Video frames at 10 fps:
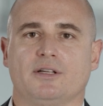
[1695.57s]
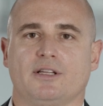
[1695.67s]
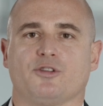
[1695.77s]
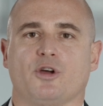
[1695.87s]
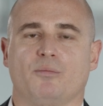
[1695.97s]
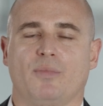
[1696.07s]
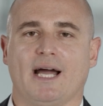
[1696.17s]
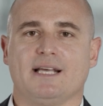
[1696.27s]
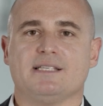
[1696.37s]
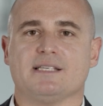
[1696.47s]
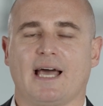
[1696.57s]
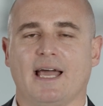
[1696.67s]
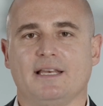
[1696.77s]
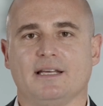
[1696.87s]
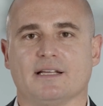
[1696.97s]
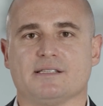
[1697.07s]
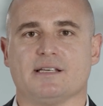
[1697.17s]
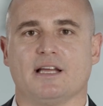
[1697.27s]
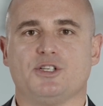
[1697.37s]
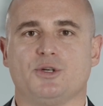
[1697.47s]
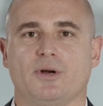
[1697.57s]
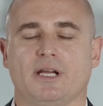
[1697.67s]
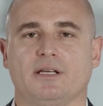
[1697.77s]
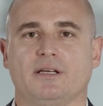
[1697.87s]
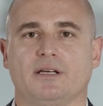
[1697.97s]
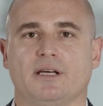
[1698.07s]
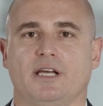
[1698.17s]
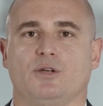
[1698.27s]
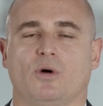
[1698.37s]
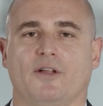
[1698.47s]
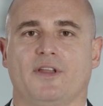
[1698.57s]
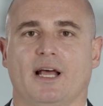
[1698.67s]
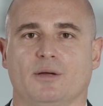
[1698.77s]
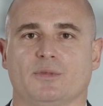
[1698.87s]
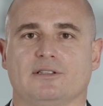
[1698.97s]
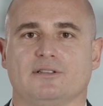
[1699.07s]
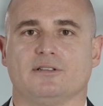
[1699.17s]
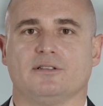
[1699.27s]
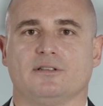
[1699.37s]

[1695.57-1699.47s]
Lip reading: that combines guiding and centering in one element.